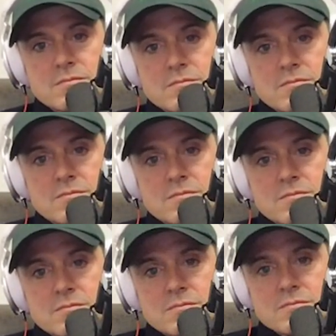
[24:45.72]

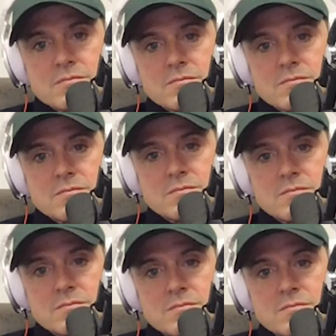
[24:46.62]

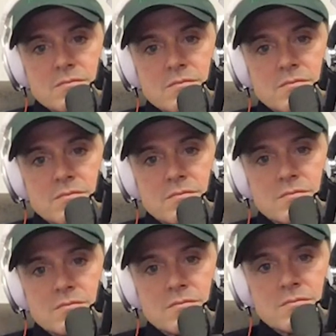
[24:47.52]

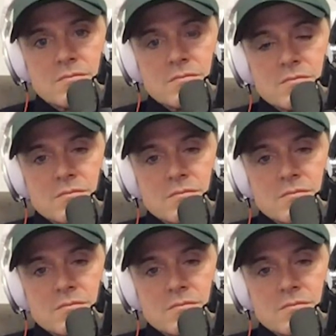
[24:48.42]
(silent)